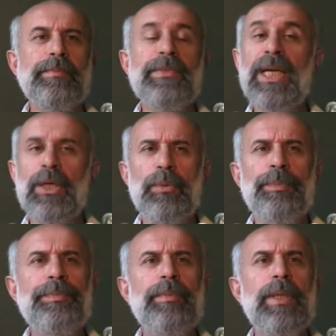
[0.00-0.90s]
Now,
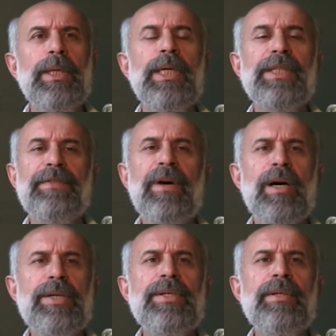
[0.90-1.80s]

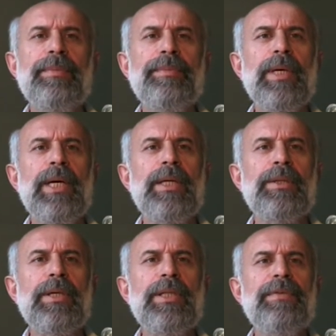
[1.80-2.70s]
advise
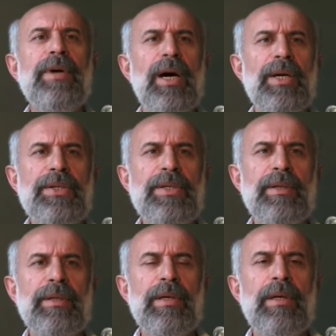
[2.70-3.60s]
and advice.
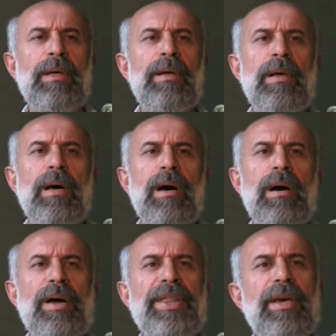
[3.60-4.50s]

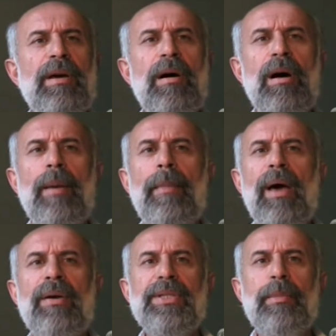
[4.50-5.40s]
They are
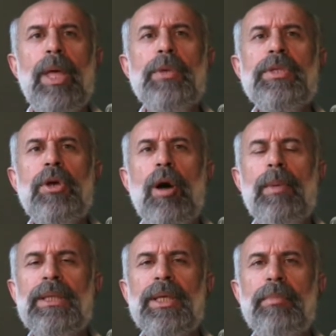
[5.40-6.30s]
amongst the most
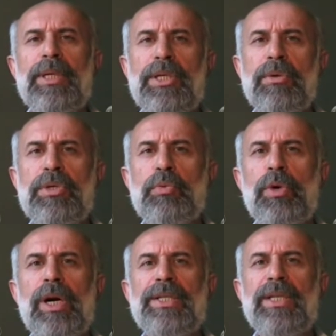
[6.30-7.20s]
commonly misused
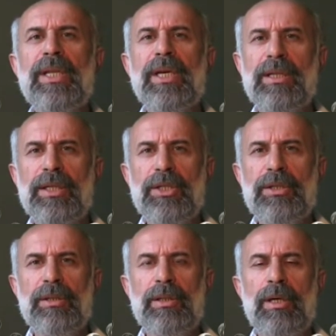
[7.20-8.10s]
words in
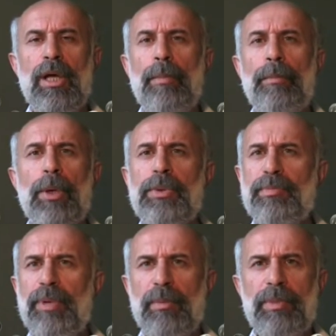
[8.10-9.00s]
English.
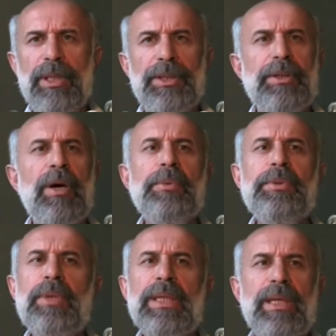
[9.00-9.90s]
Most people
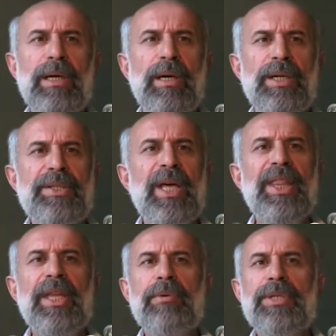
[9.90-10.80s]
don't realize
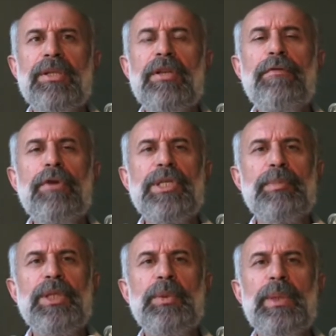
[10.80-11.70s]
that there is a difference
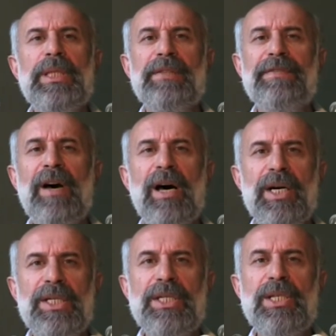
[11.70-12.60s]
between
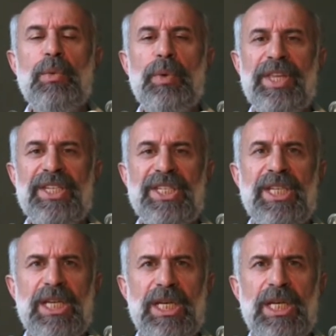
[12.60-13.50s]
advice with a
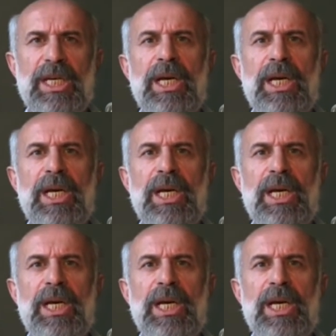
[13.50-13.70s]
C